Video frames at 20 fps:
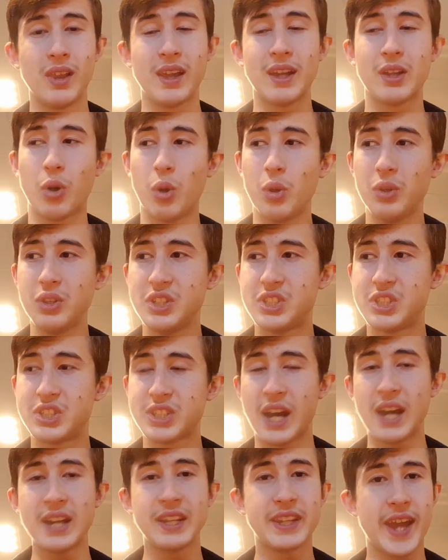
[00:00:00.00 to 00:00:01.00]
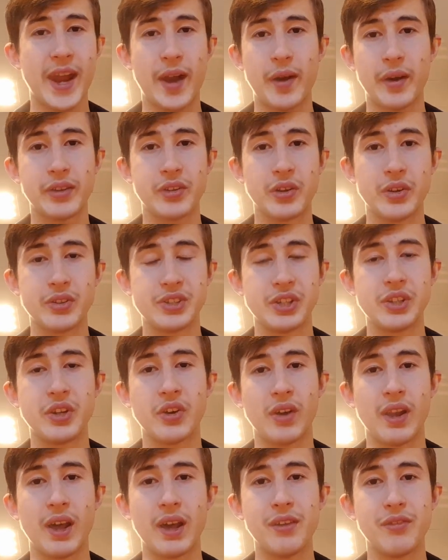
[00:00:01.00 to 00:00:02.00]
like all these side characters in
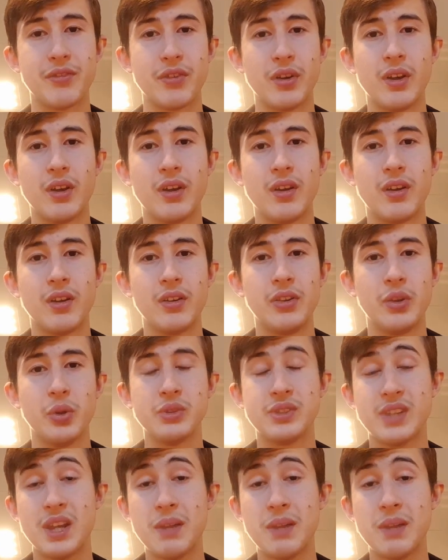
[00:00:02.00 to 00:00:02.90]
your life, those